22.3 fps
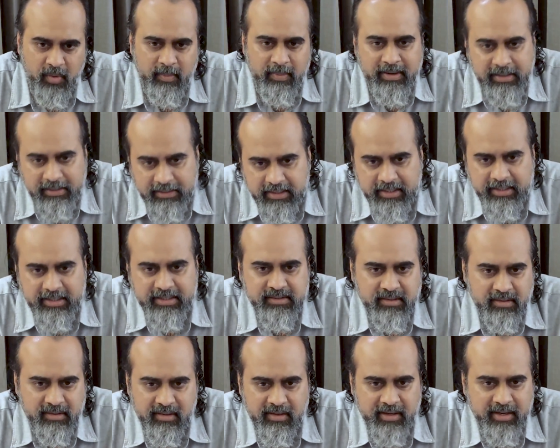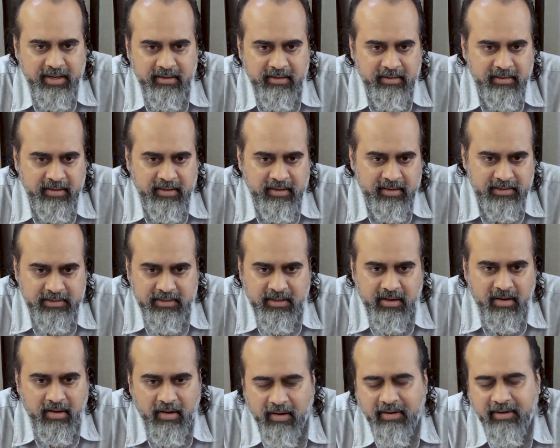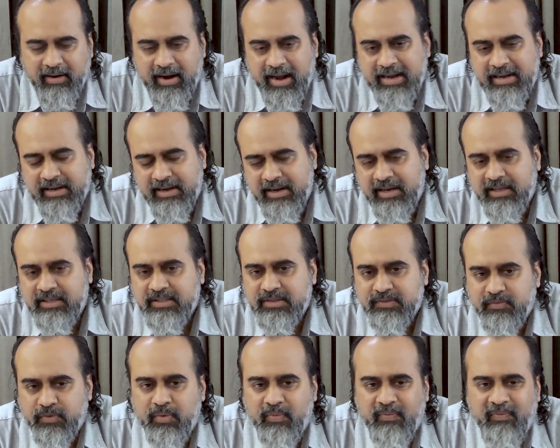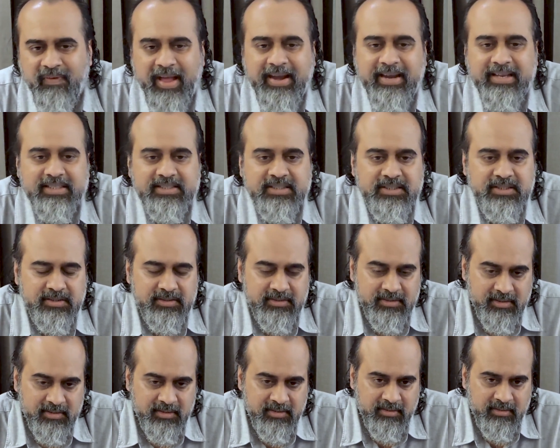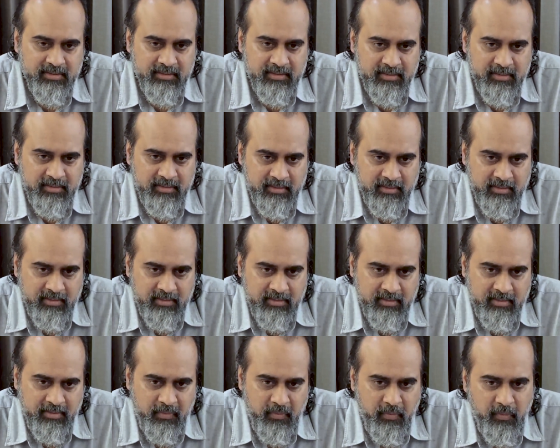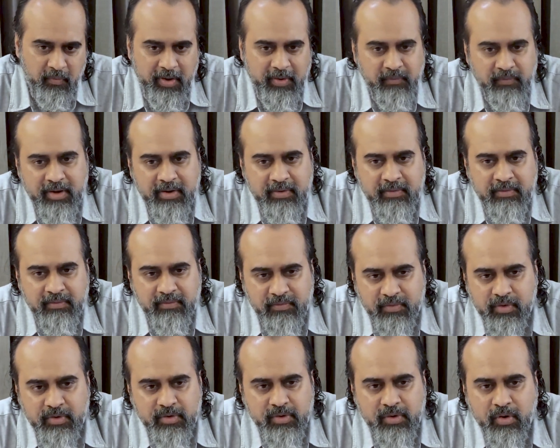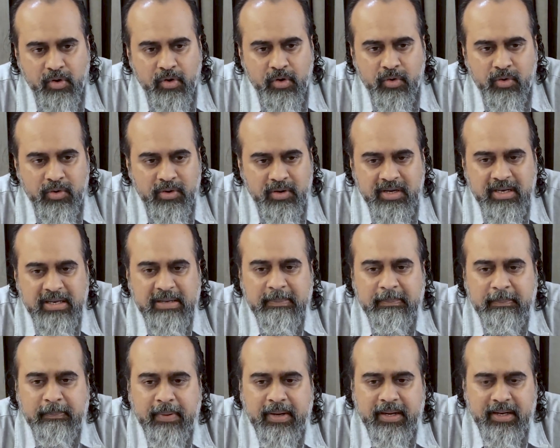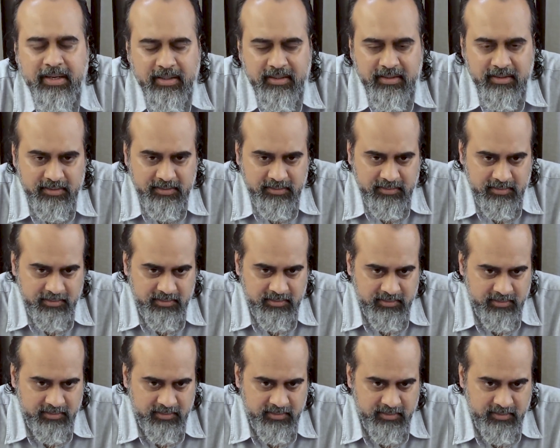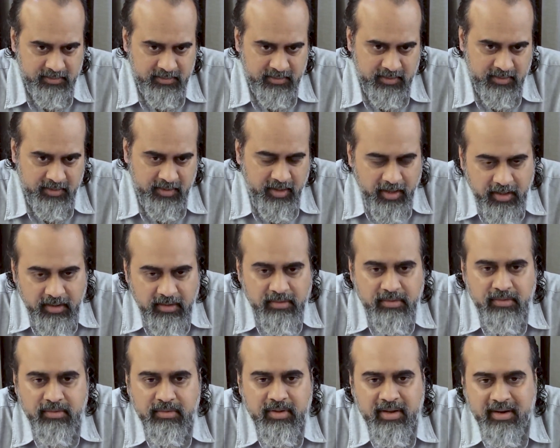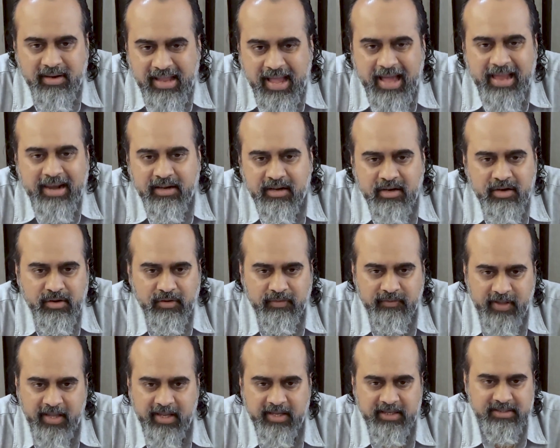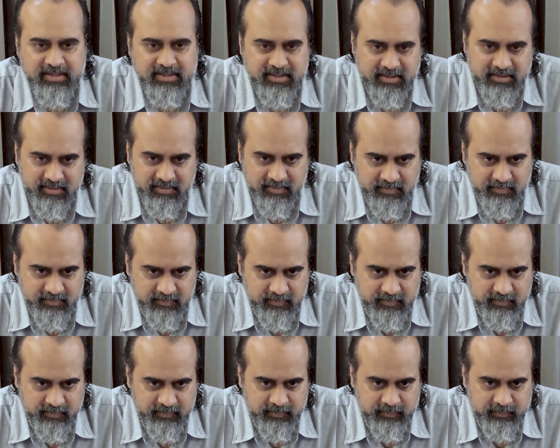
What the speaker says: Probably nothing is all right. The all rightness would vanish when one would go deeper into the reality of things.